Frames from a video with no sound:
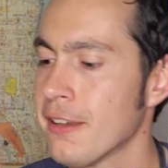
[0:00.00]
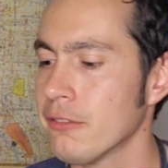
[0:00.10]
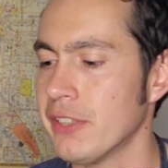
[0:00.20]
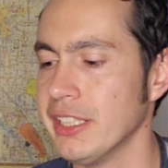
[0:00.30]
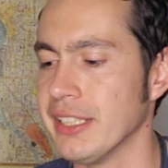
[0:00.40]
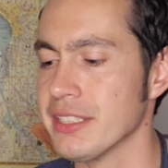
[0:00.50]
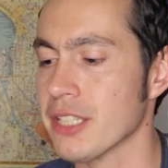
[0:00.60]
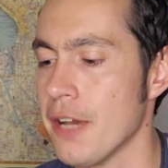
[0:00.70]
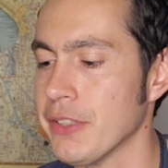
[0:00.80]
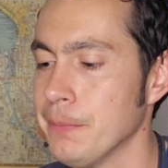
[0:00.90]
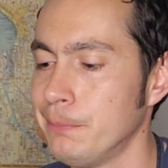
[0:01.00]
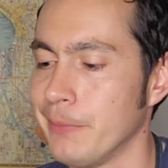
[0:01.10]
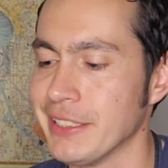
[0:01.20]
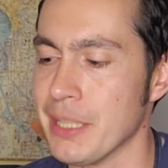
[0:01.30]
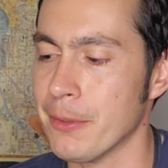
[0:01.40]
Very nice coffee,
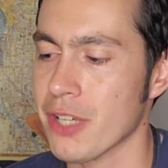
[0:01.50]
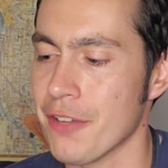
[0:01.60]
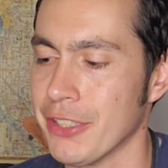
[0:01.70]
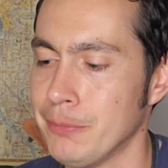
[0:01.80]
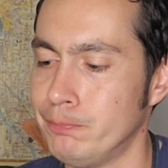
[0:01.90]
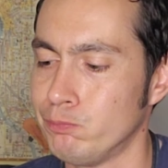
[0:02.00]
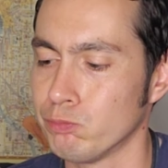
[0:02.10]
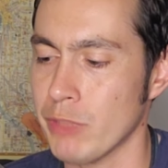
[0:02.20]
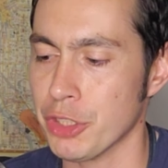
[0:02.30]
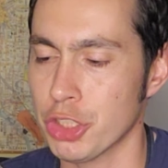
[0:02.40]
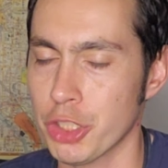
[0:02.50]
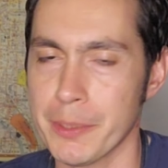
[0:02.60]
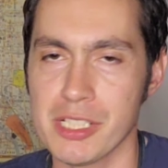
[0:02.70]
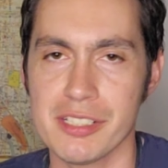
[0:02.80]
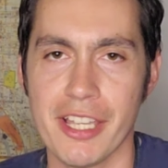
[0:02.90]
my type of coffee. Not too
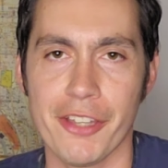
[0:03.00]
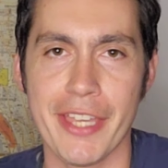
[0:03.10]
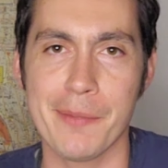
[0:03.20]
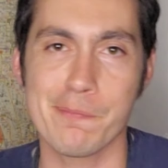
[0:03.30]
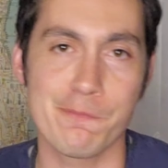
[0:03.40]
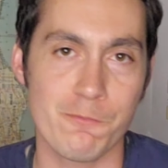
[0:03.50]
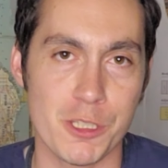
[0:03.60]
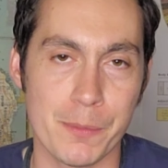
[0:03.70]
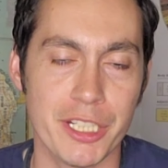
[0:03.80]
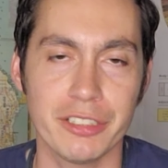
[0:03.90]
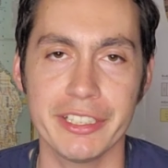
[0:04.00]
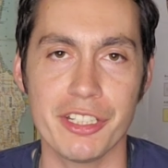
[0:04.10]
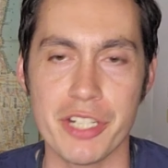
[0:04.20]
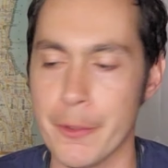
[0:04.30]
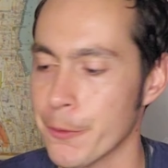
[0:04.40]
much to say on that, just pretty clean
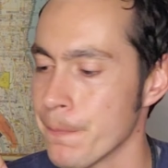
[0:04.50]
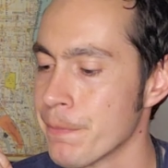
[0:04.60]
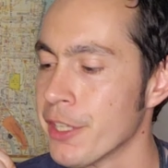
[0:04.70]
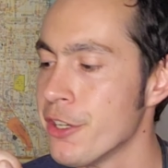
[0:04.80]
in general.